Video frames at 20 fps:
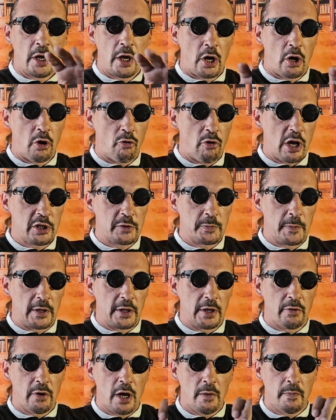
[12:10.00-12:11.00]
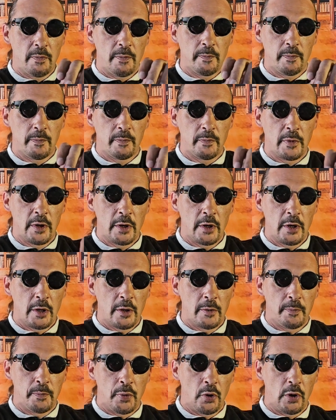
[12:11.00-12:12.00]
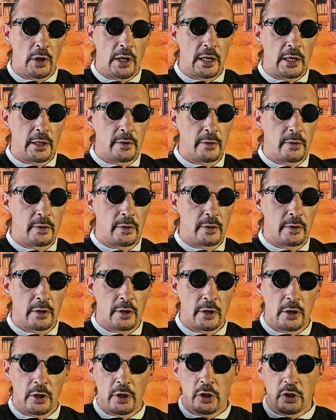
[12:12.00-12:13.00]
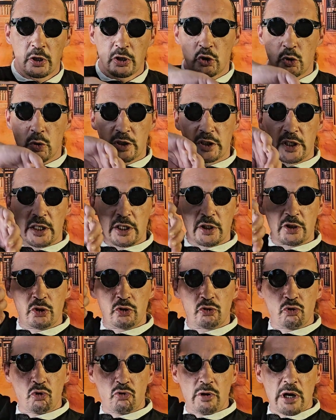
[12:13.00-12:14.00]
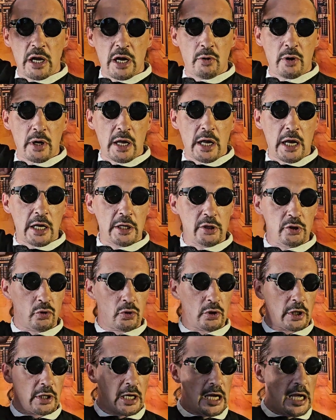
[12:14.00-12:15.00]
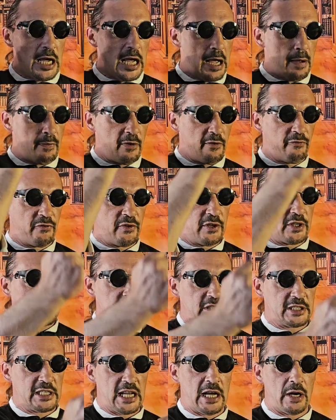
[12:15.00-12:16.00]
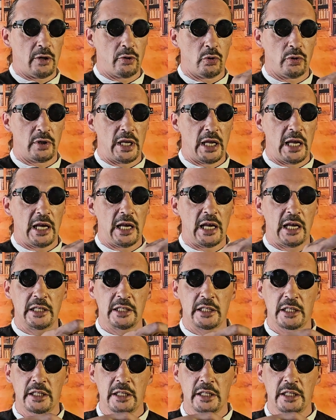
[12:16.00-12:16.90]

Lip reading: grasping their arm, pulling, twisting as you draw out, and you're going to hammer fist down on their hand,